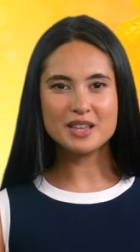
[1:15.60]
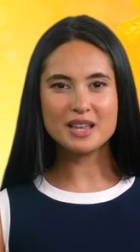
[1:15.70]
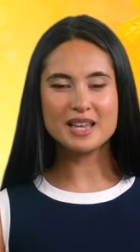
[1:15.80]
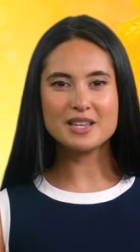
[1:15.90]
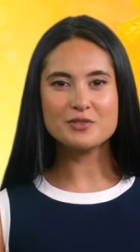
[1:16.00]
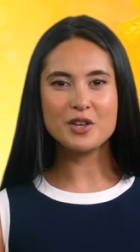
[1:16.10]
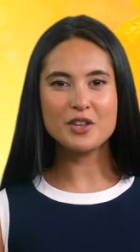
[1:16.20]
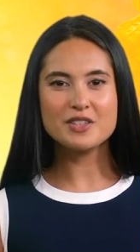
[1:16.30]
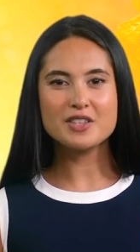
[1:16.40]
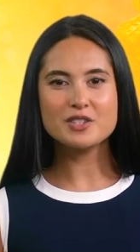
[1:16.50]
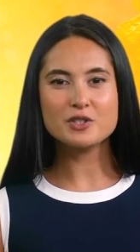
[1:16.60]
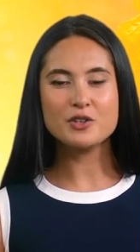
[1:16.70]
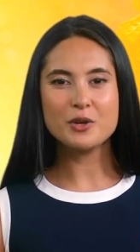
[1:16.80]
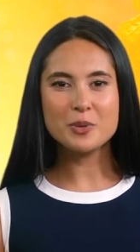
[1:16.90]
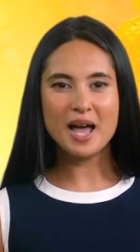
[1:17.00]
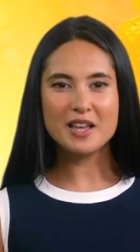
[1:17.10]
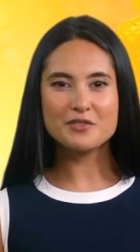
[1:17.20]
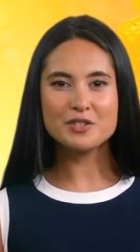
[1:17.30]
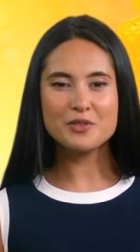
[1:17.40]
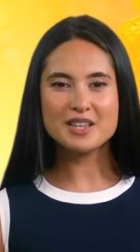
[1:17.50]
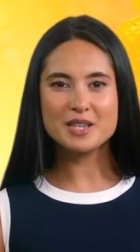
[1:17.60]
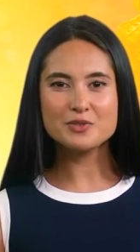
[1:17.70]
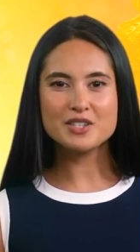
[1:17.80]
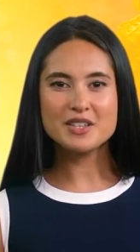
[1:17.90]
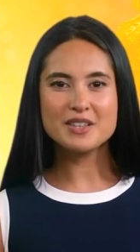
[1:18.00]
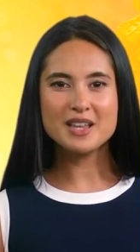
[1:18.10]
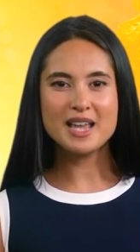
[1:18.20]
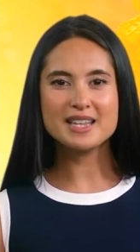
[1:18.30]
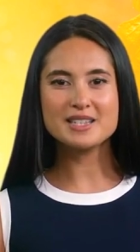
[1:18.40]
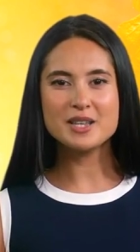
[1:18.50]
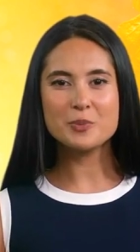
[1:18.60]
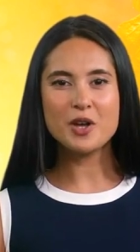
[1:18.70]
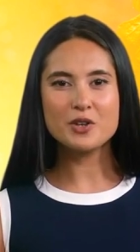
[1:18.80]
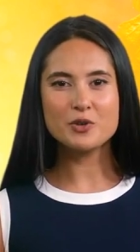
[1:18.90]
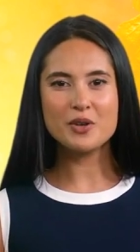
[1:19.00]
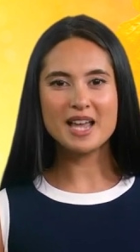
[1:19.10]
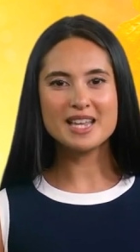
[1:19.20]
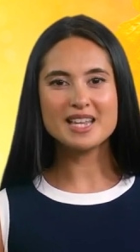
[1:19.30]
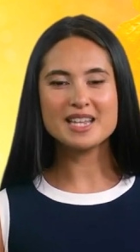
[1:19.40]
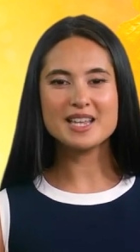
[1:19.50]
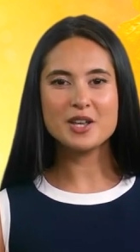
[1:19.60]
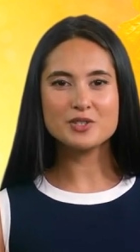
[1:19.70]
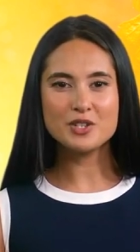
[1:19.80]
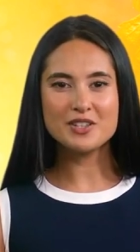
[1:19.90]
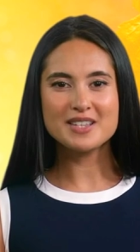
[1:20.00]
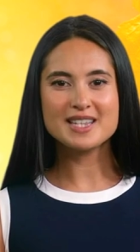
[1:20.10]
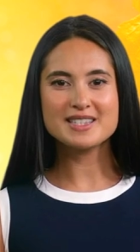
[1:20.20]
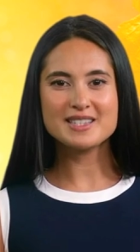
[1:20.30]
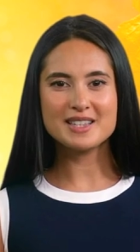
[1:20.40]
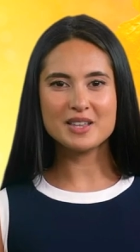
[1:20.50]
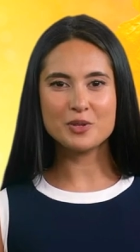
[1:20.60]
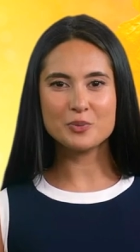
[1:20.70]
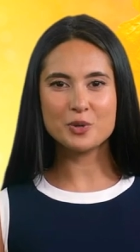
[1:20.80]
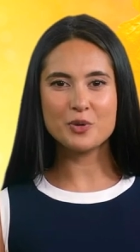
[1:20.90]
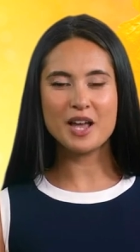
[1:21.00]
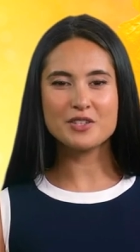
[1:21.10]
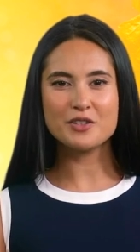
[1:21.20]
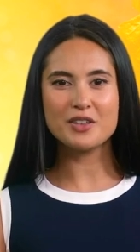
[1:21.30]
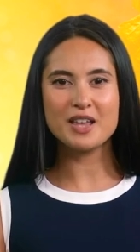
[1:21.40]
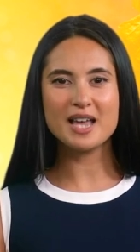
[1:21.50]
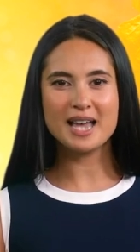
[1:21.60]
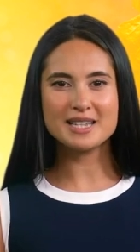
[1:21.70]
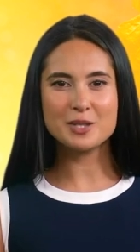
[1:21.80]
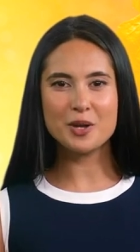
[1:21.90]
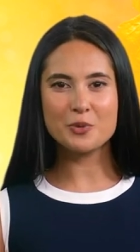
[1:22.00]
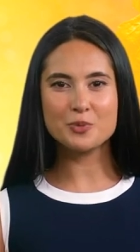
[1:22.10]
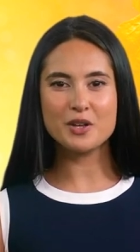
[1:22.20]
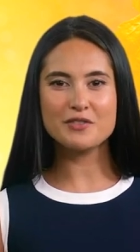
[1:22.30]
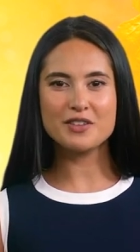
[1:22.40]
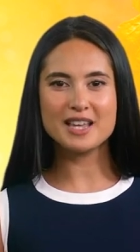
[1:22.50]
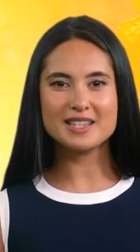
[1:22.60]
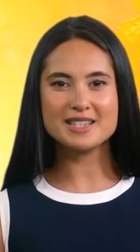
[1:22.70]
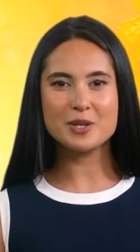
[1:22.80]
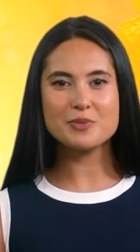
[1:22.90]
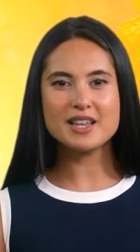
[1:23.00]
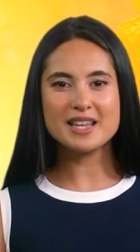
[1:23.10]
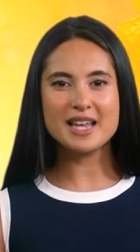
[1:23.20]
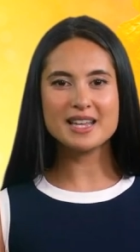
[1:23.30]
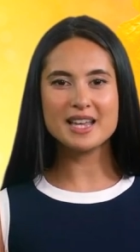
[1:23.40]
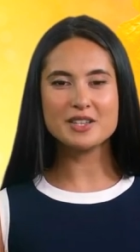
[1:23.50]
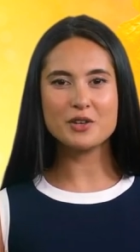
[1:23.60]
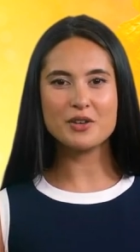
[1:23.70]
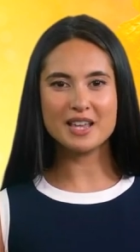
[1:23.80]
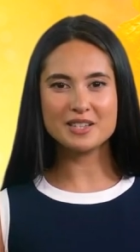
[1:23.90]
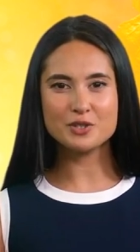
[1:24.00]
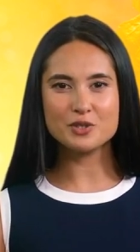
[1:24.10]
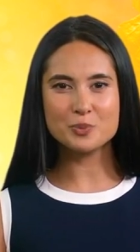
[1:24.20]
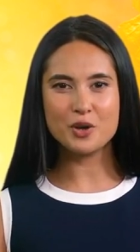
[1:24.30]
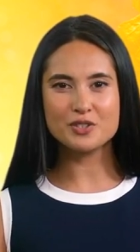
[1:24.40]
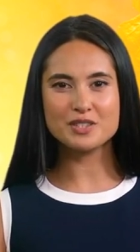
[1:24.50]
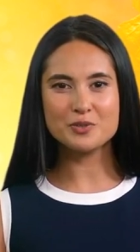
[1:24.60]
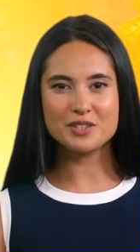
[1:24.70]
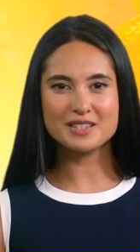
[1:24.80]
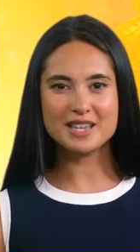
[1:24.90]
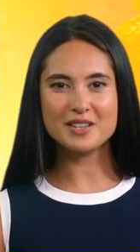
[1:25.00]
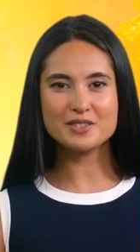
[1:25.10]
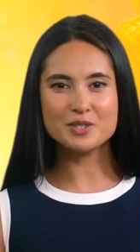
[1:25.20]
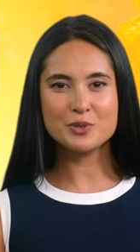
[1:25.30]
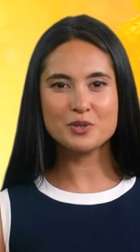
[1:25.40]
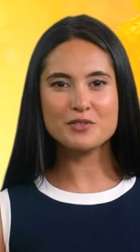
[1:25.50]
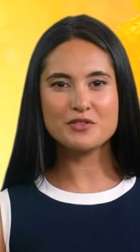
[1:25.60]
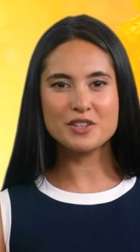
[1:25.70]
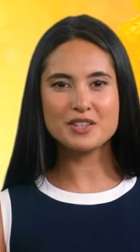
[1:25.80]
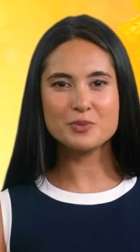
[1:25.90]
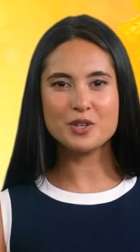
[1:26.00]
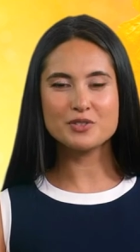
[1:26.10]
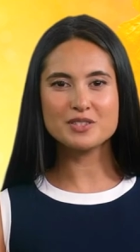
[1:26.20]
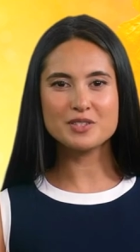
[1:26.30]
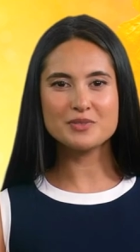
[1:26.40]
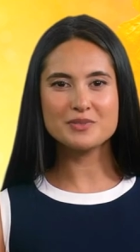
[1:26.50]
He's learned that the true path to redemption isn't about eradicating our darkness, but rather, it's about bravely accepting and integrating those parts of ourselves we fear the most.